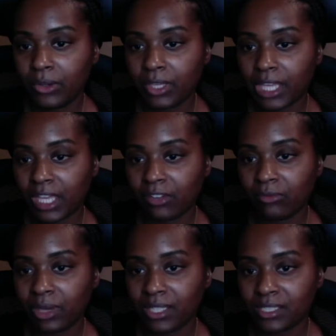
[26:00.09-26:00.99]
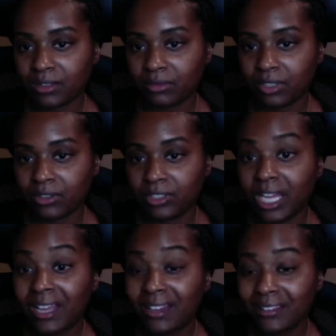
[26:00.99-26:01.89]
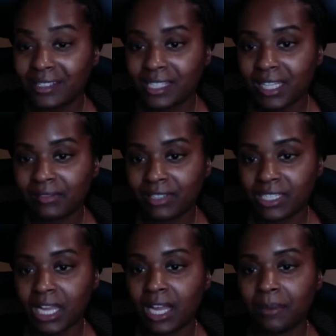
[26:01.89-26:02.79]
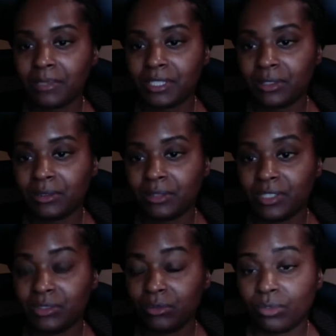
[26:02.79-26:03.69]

King of Wands in the world. On the other side of this obstacle is the